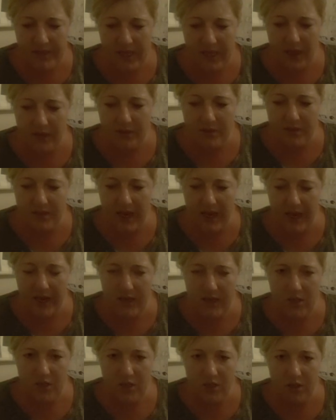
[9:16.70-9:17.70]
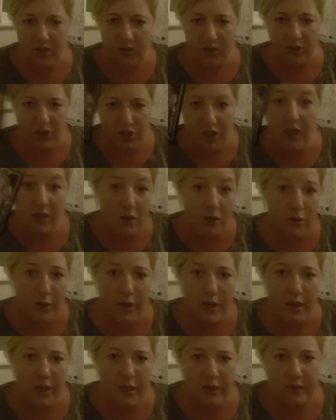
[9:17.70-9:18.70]
Leo, Sag? Or is she another
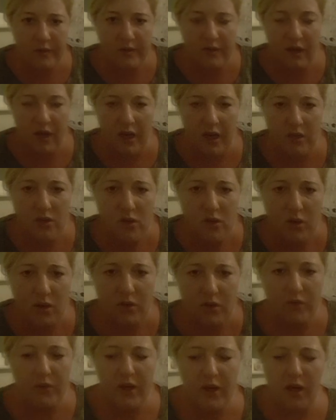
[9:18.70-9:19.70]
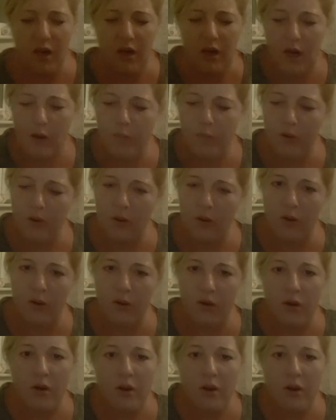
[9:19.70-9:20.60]
earth sign? Taurus, Virgo, Capricorn.